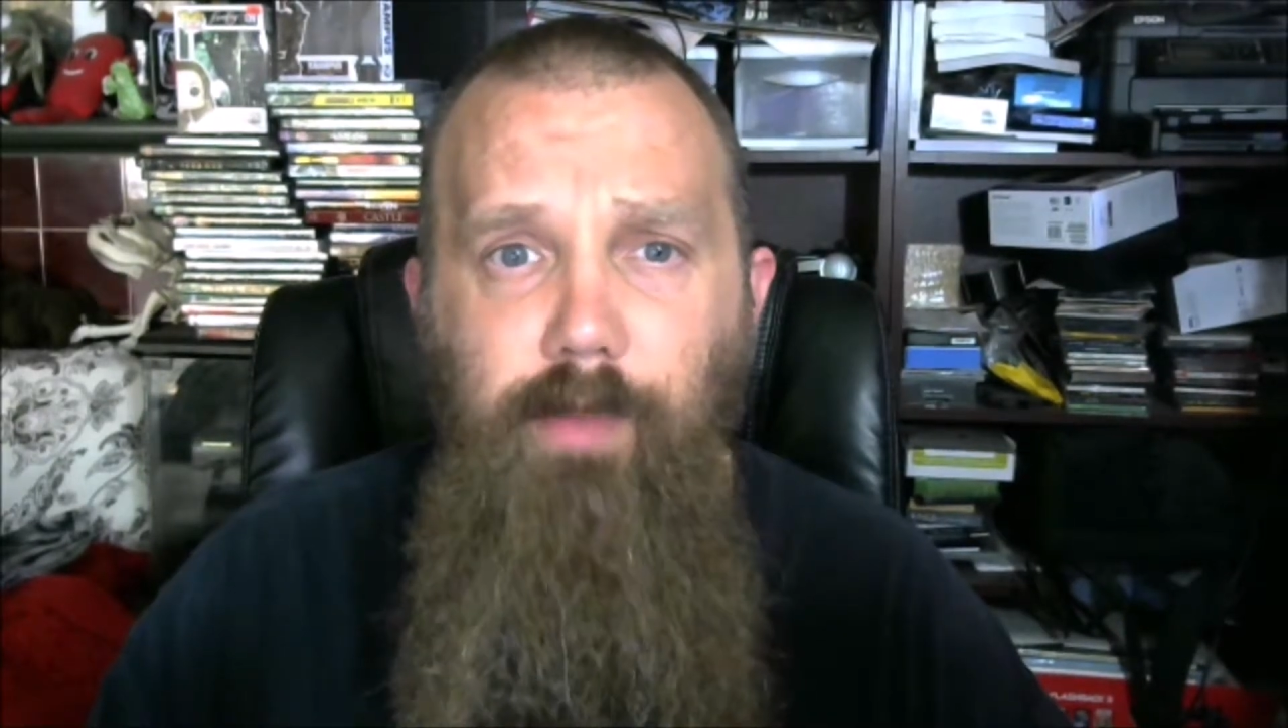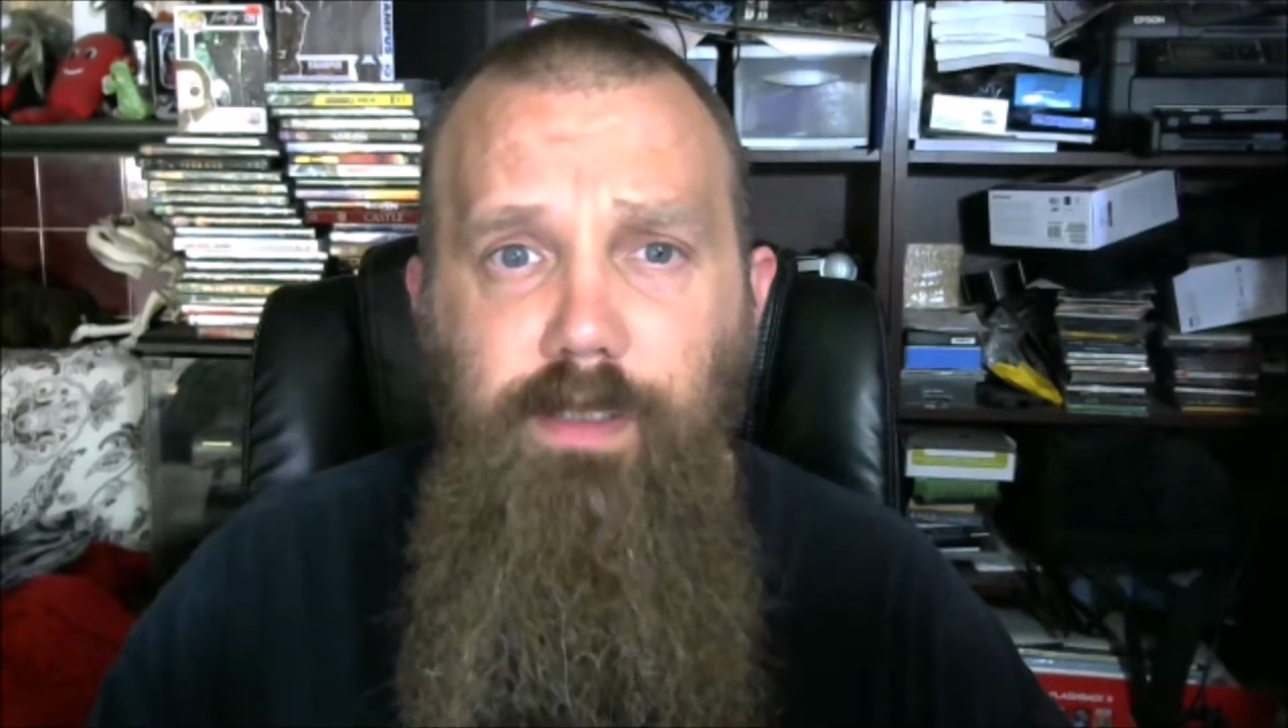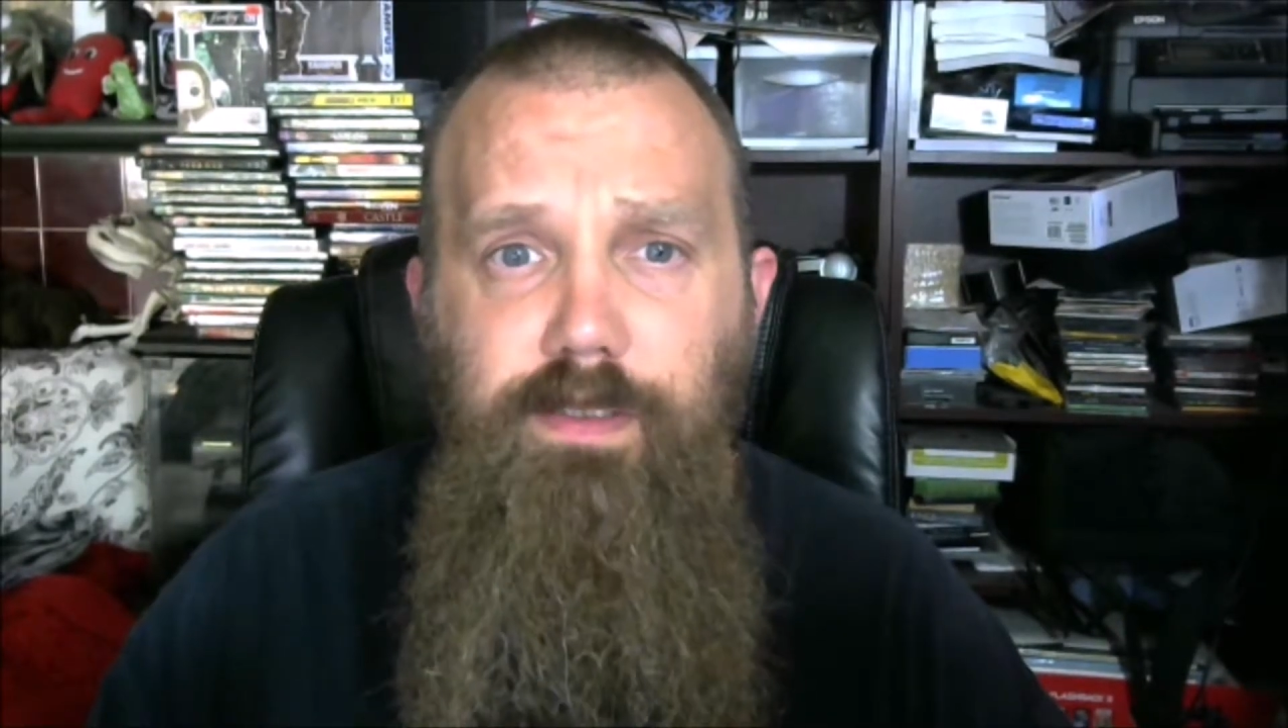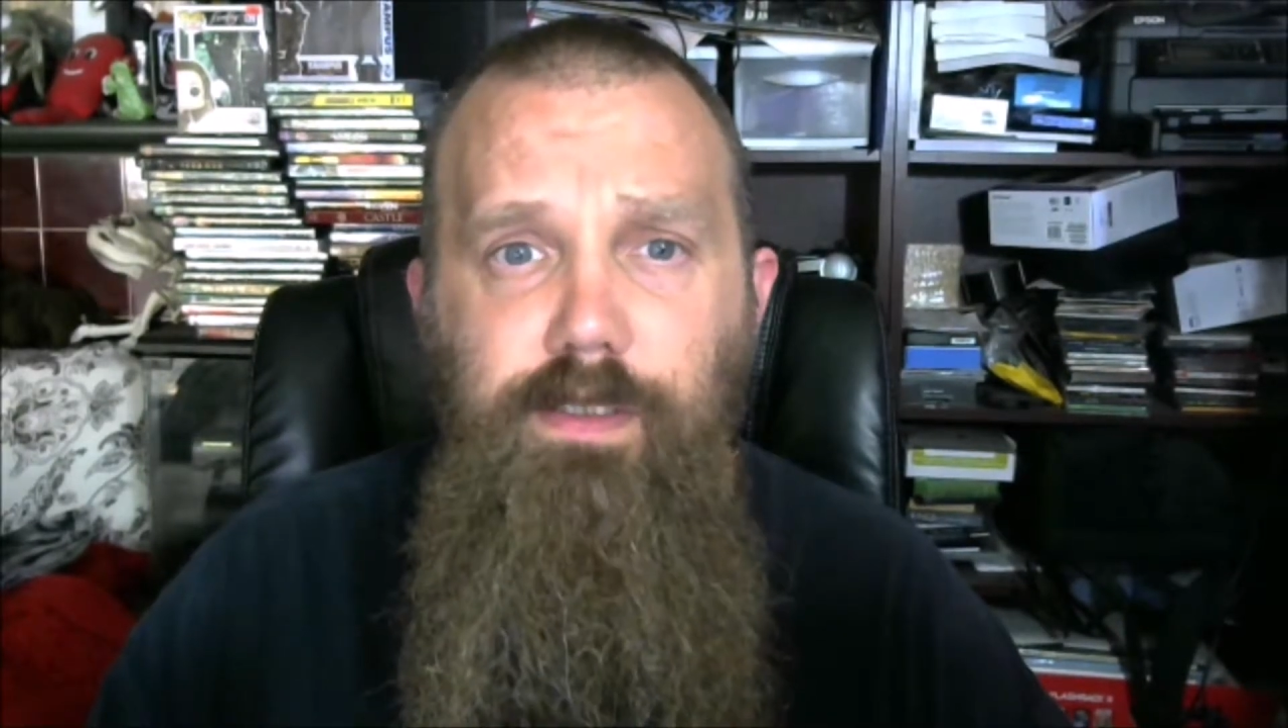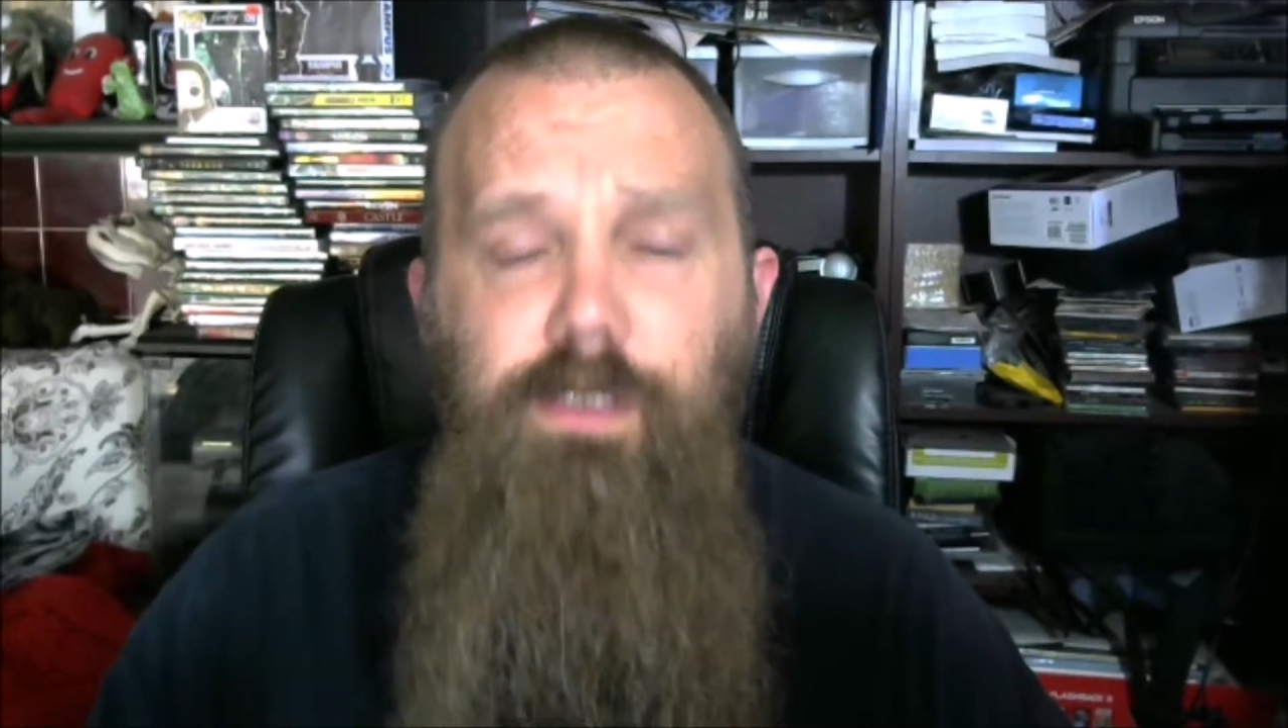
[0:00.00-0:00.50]

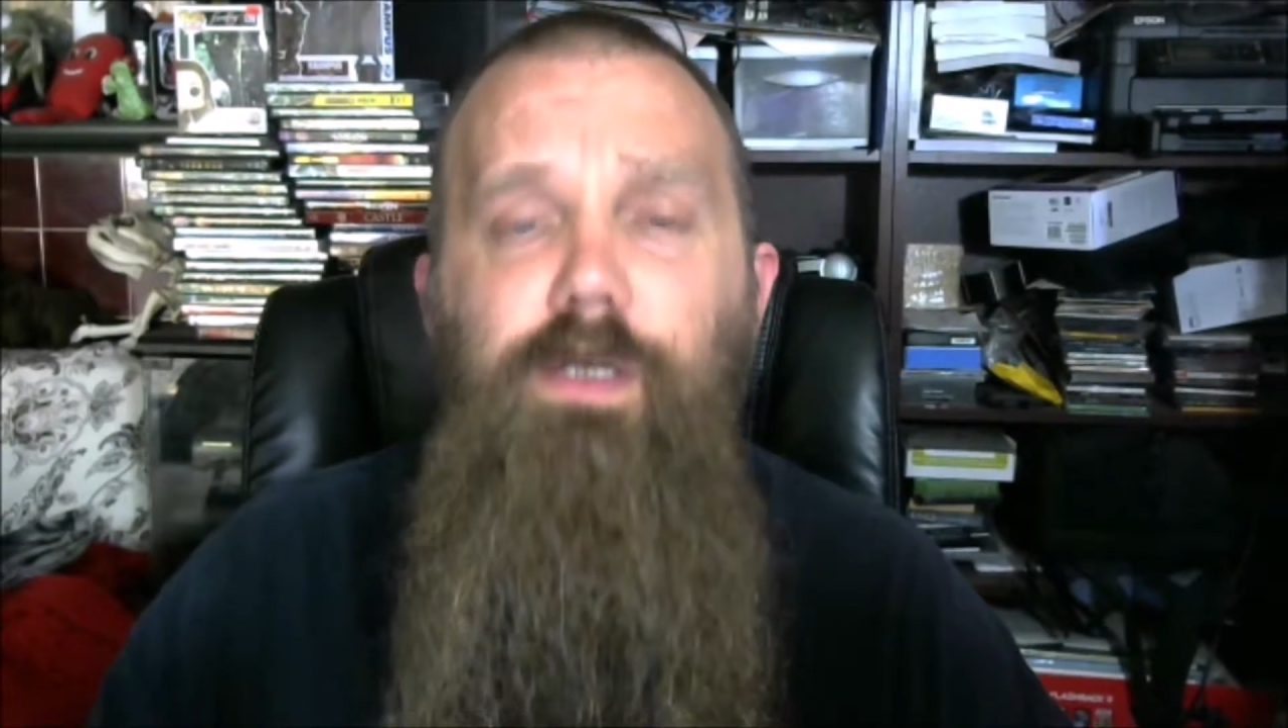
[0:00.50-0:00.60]
months.